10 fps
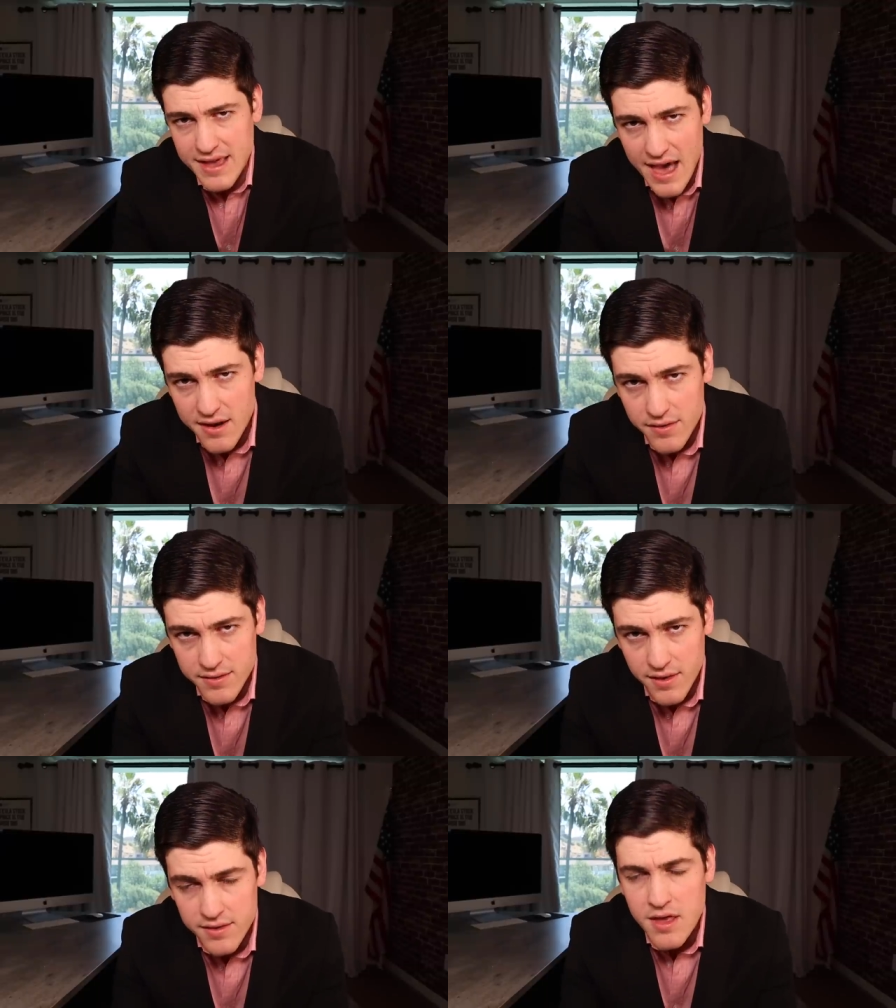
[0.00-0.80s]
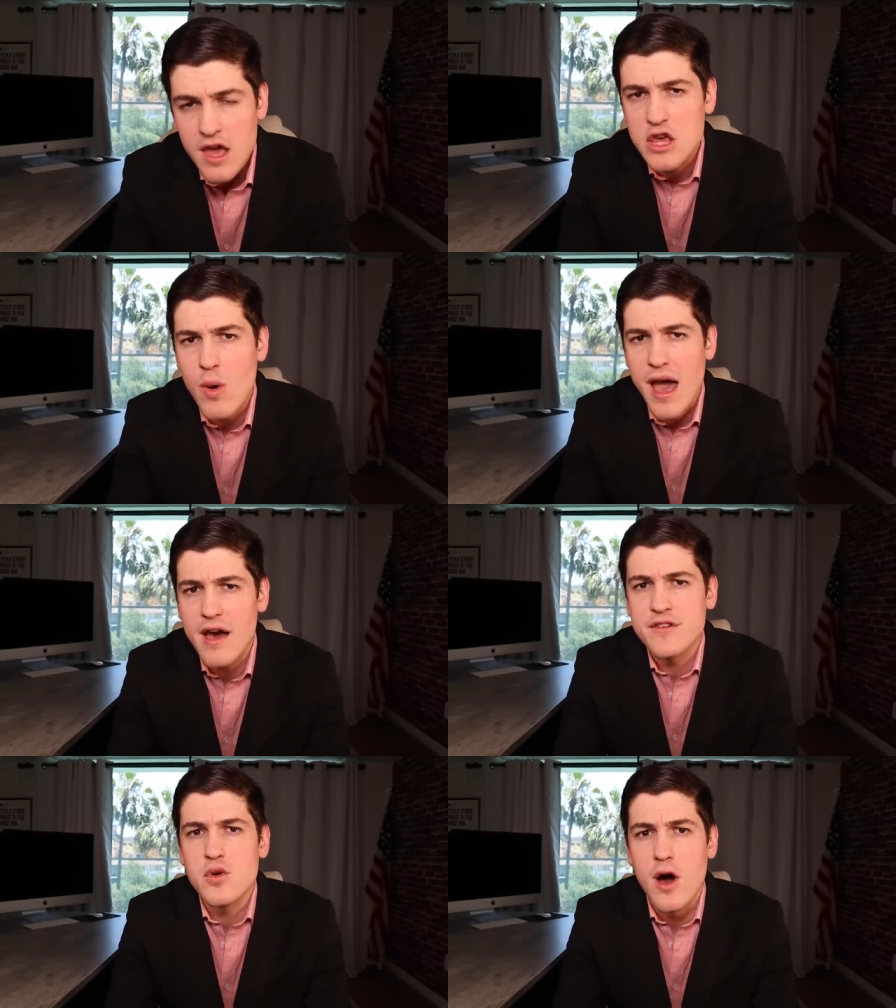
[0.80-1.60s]
the catalyst is, you
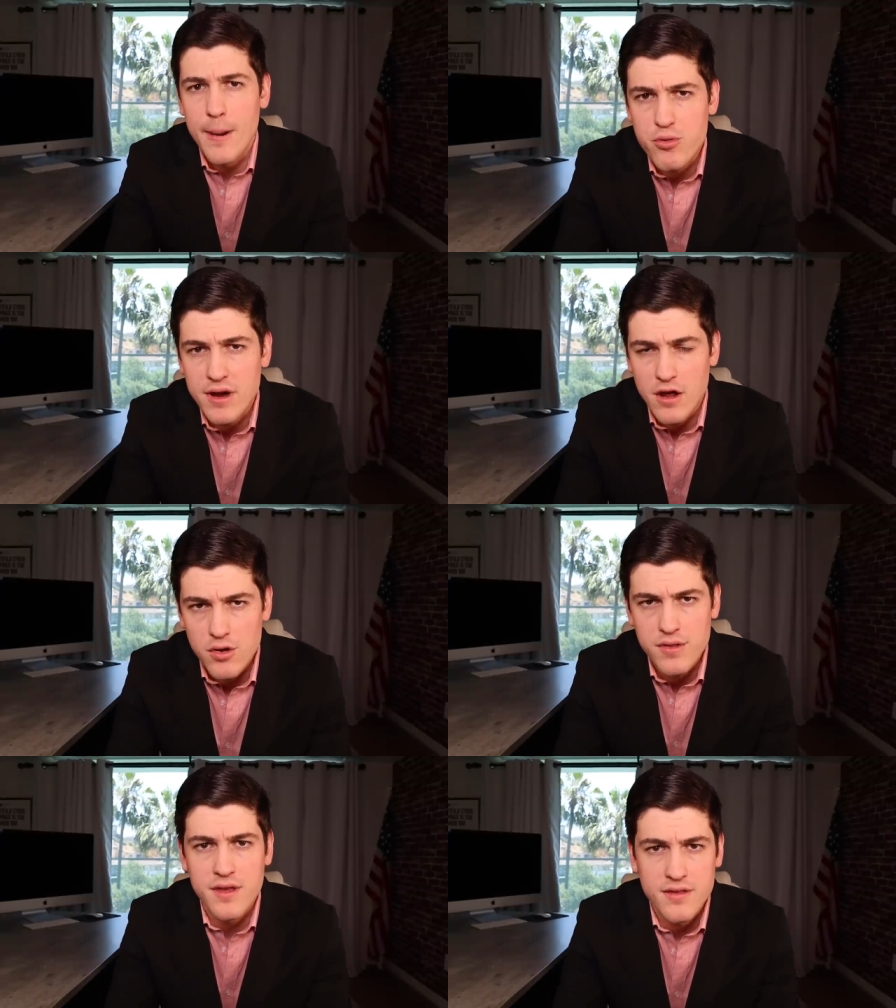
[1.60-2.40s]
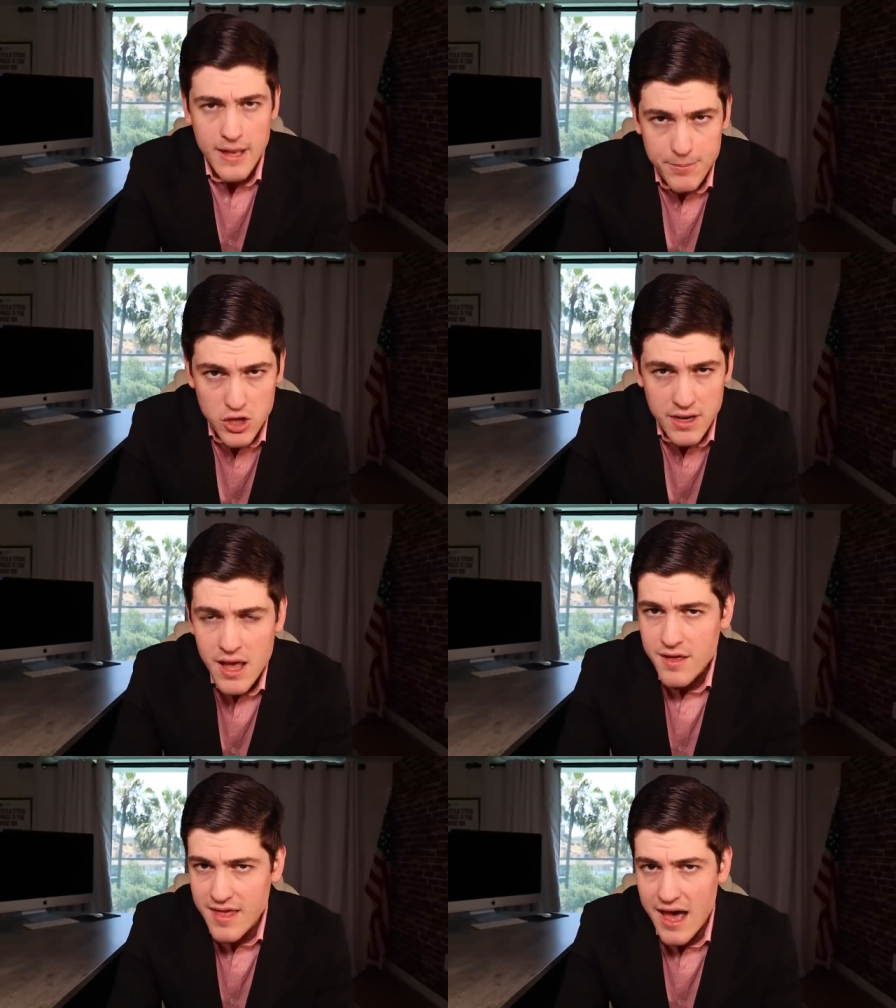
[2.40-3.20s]
have to operate under the assumption
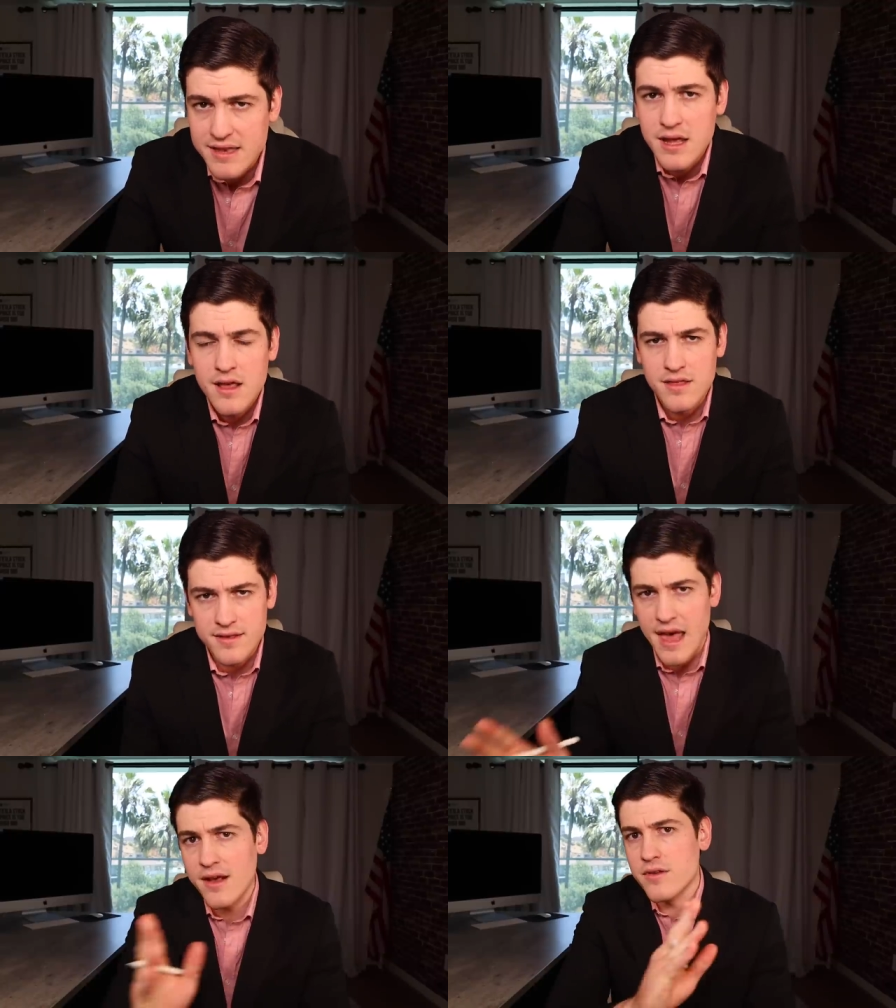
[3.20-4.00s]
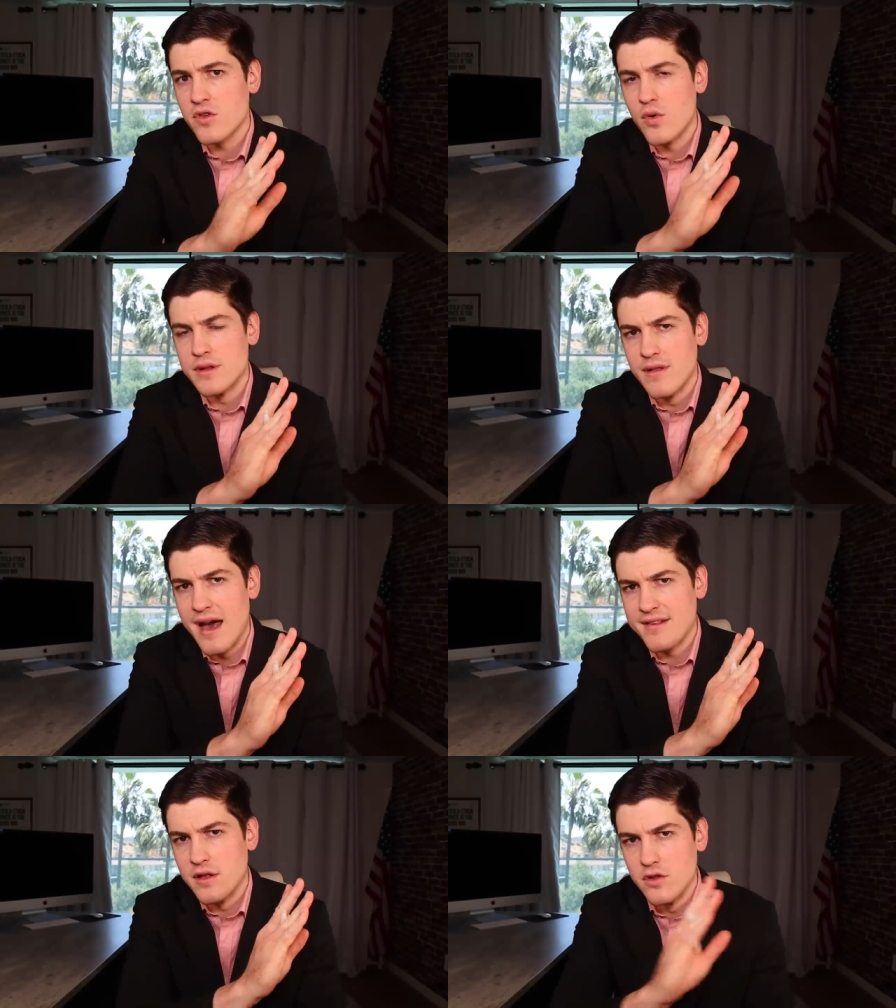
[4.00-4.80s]
that the cycle is going to
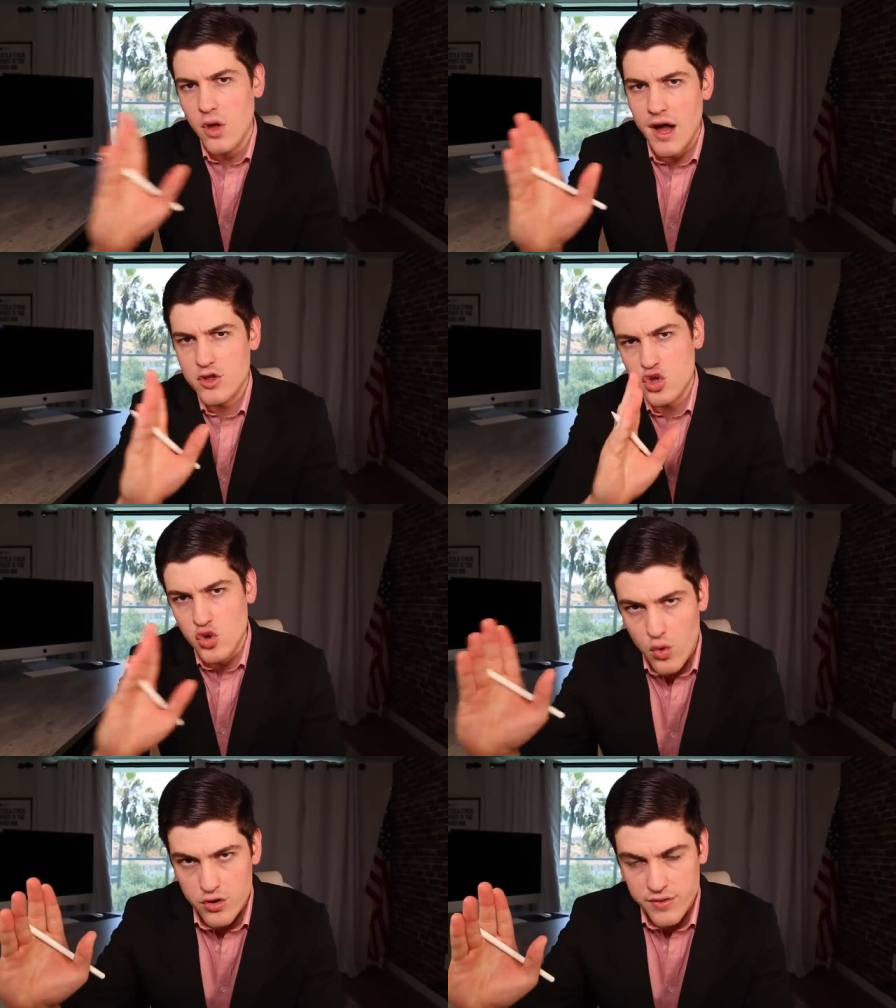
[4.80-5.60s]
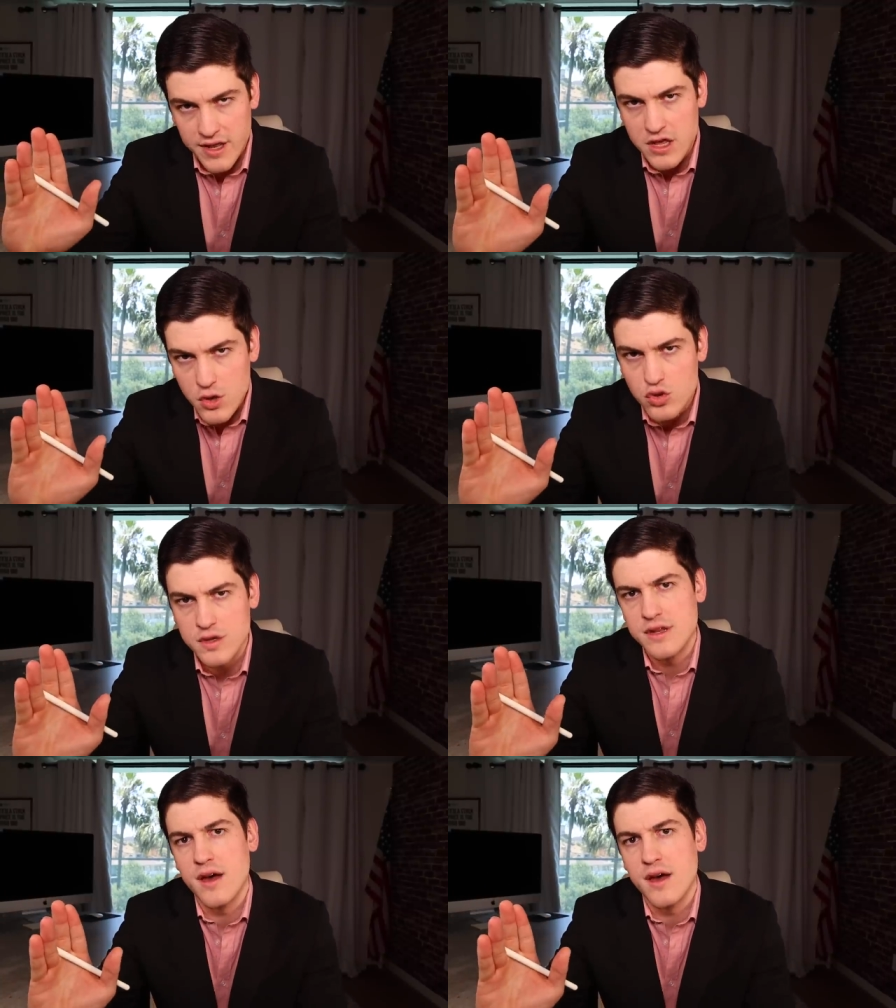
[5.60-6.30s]
last a lot shorter than it usually